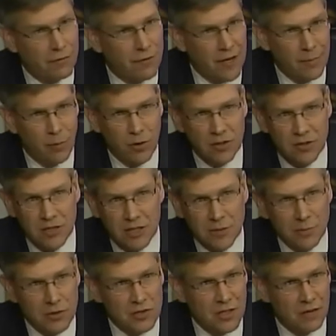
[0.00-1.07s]

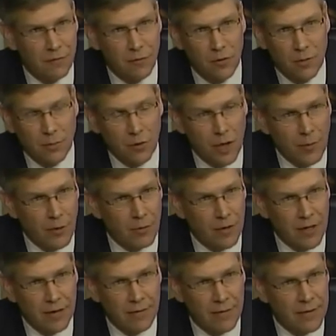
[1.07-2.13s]
5.6% full employment
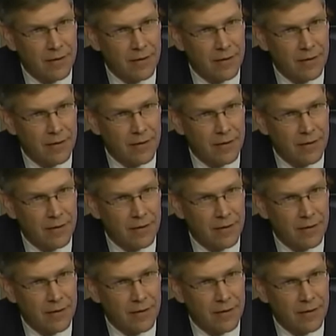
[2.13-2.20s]
rate?